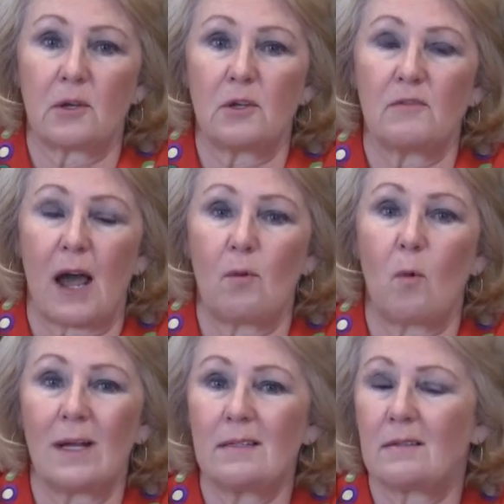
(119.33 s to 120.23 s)
So you've got
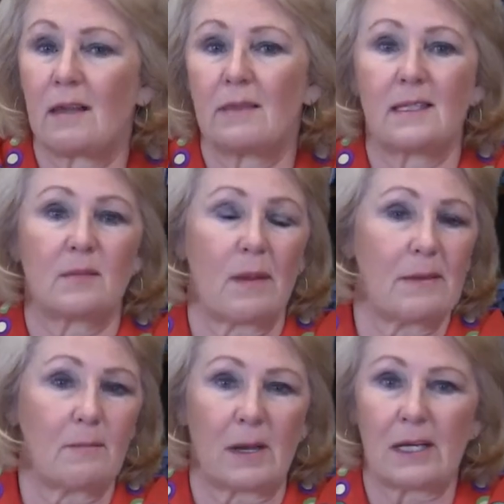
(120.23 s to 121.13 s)
one set that's
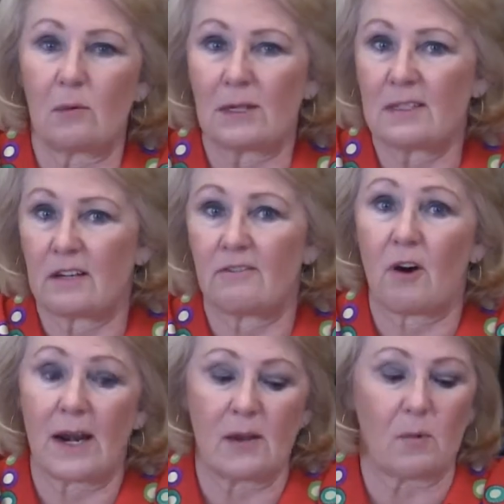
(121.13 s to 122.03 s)
maybe Monday, Wednesday,
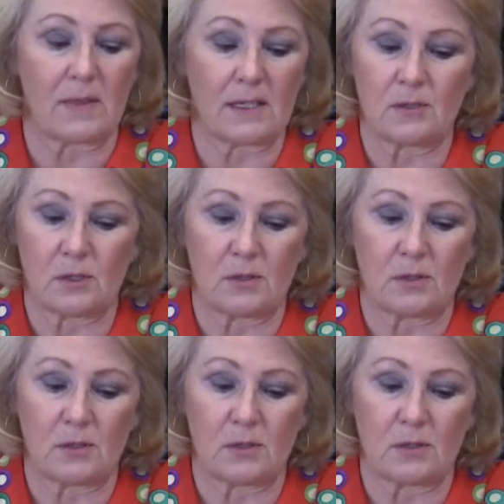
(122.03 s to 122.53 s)
Friday, one that's